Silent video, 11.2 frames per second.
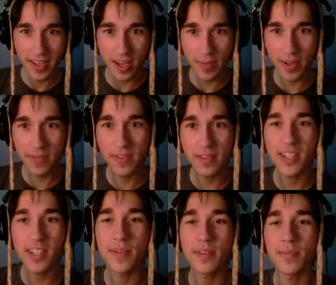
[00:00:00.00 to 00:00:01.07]
Upon further
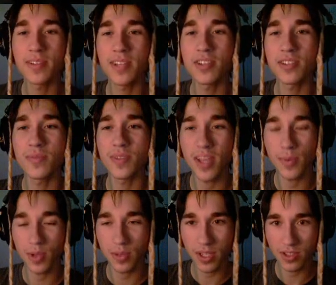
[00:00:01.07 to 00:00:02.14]
experimentation with the
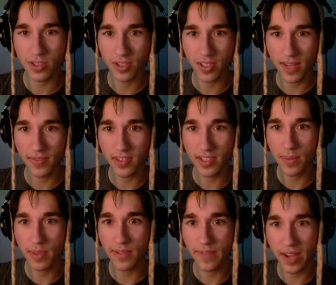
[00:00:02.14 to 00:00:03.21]
chemical mixtures, I have discovered
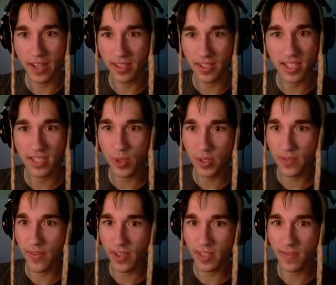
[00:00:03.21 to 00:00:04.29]
the violent, explosive
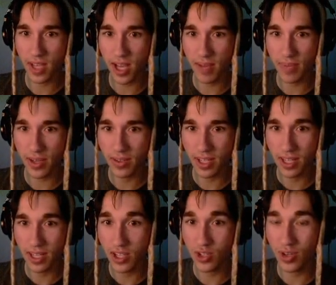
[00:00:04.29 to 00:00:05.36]
effects of the compound
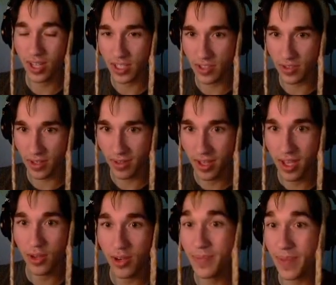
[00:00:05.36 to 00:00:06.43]
nitroglycerin,
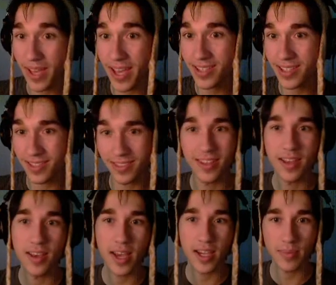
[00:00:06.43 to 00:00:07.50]
quite by accident.
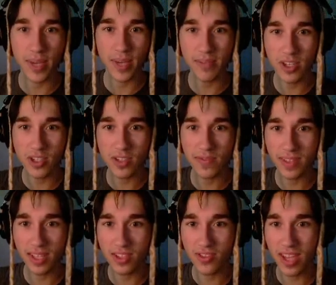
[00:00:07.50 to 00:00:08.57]
I combined a mixture of
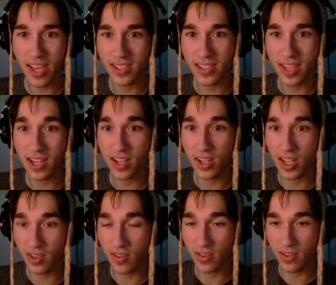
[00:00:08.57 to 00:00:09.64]
nitric acid and
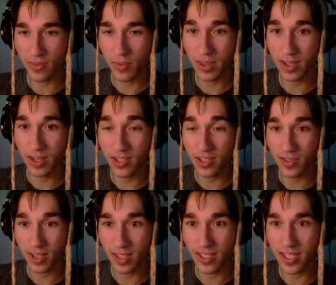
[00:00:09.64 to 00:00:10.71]
glyth- with
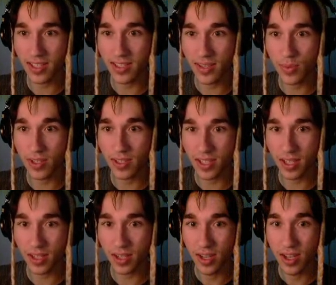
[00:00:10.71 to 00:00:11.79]
glycerol and set it somewhere in the
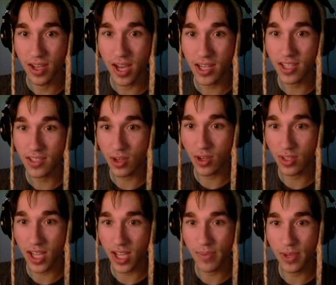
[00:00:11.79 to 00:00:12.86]
cellar. On its own, the
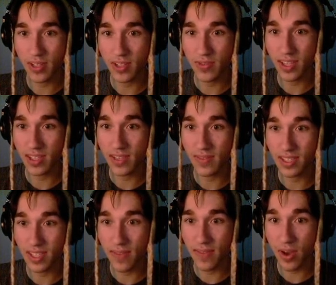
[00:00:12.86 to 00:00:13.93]
compound is relatively
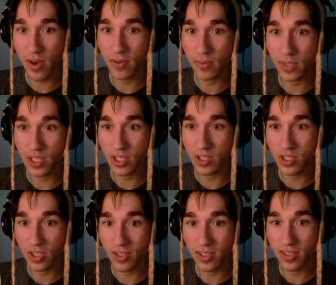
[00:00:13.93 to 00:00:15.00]
safe. However, when
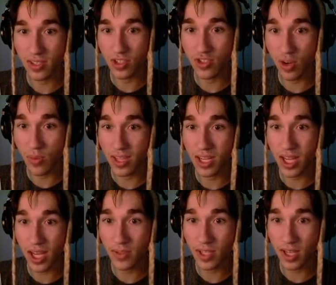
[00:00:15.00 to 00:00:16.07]
jolted or struck with an
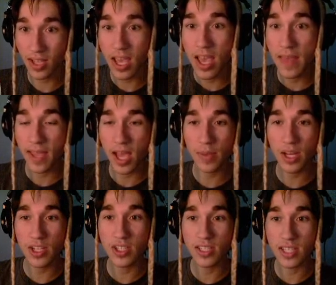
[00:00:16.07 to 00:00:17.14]
object, the
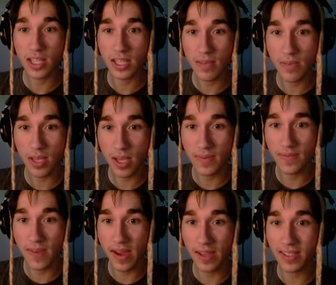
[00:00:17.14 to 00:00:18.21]
combination suddenly becomes
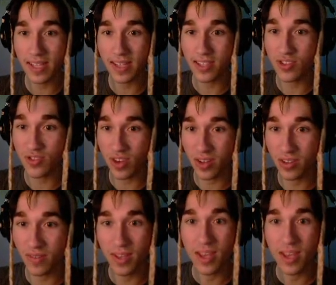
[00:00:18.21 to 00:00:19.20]
violent and destructive.